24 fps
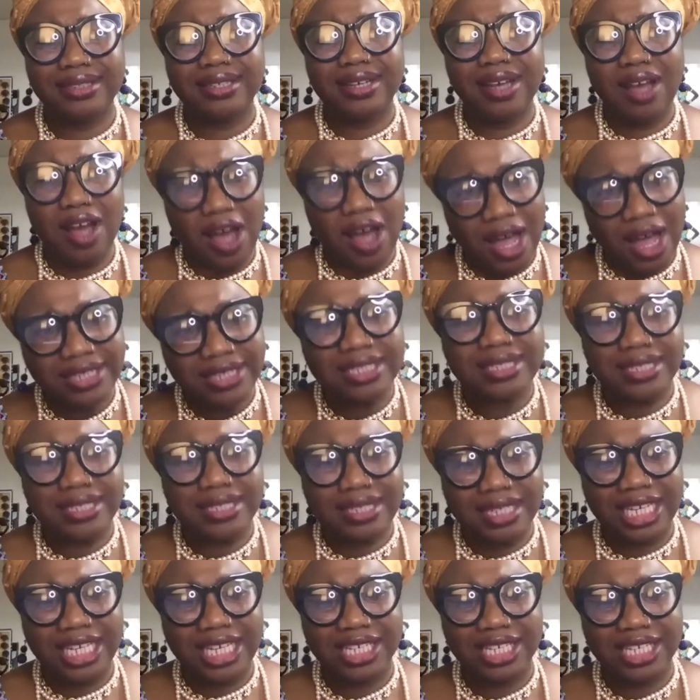
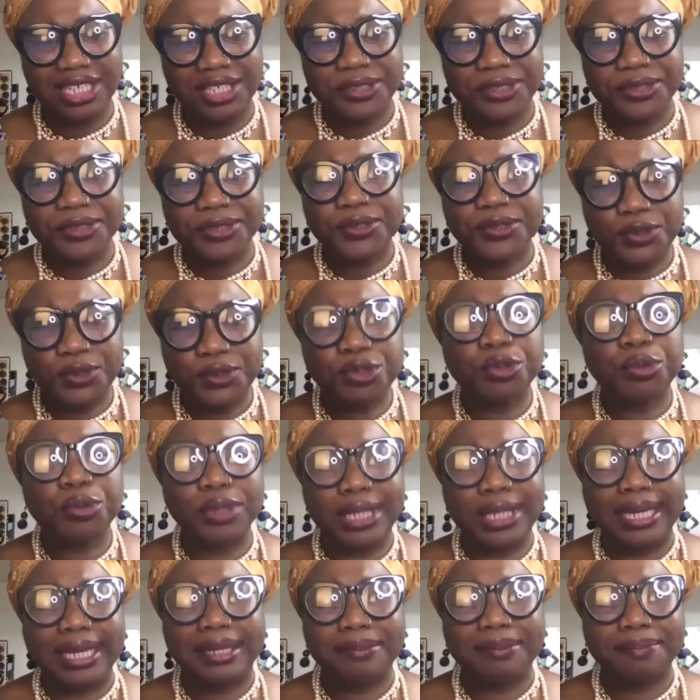Honestly,
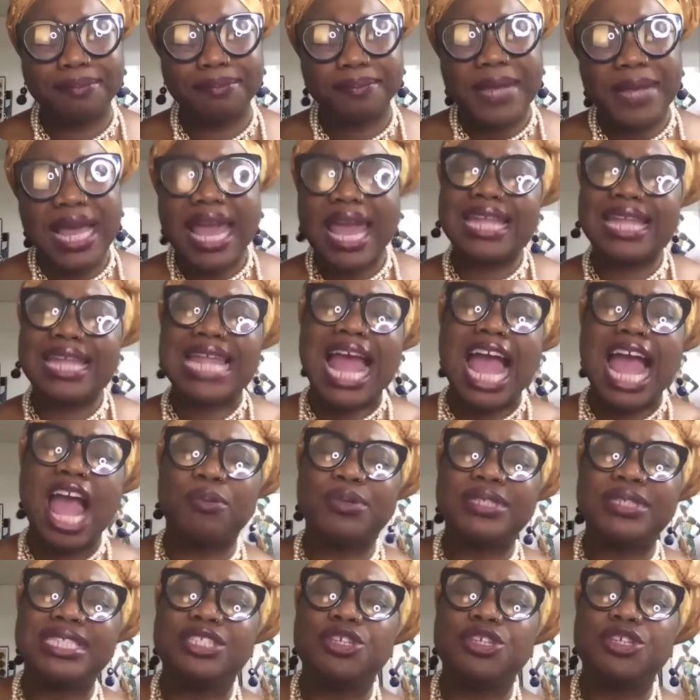truly? And how
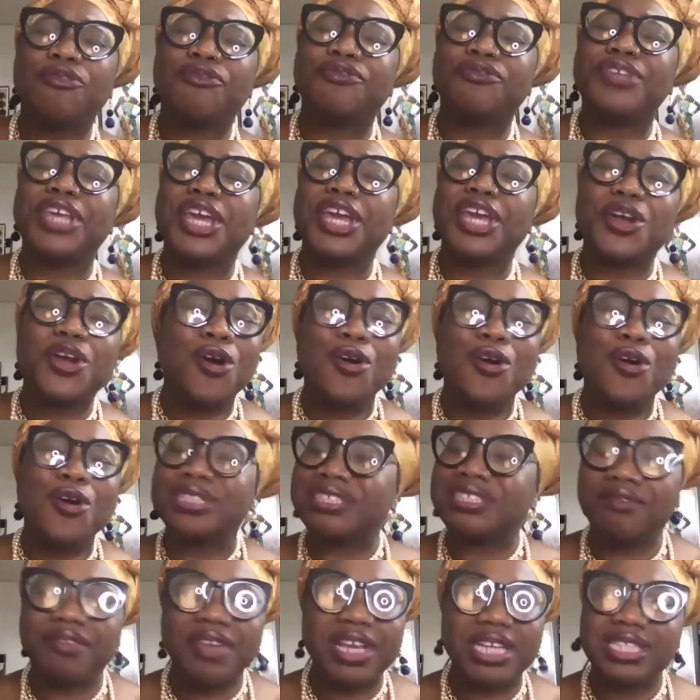is your fear
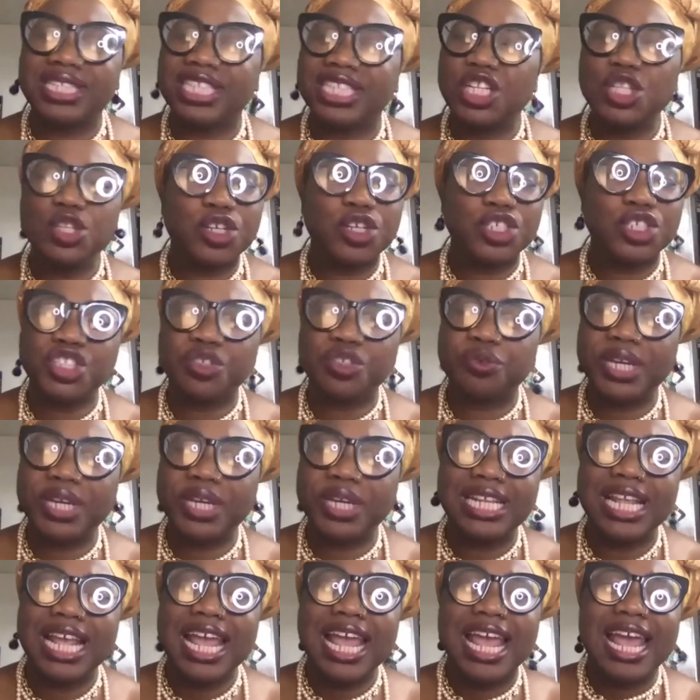cultivating,
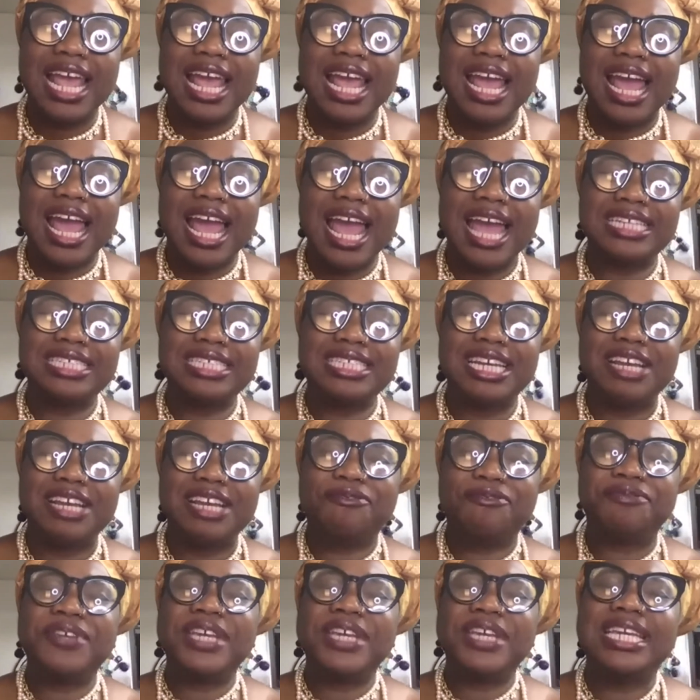nurturing, and
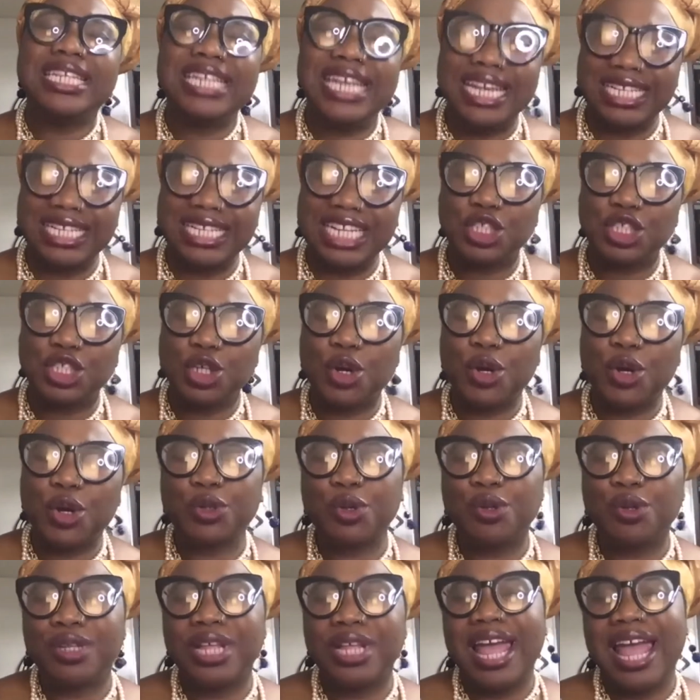feeding
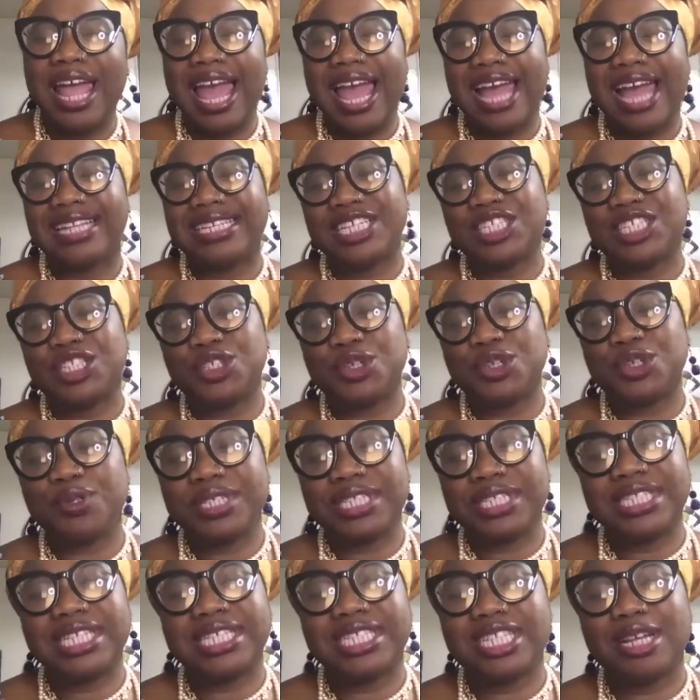internal and external
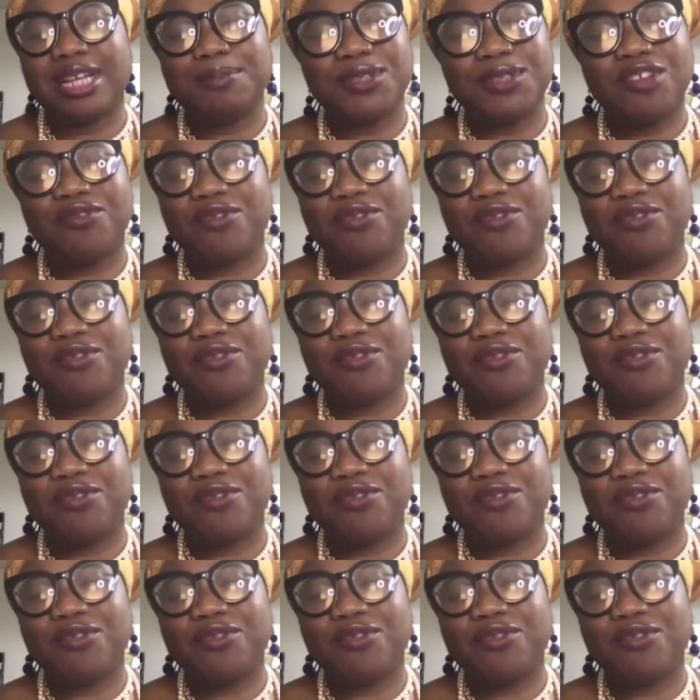systems of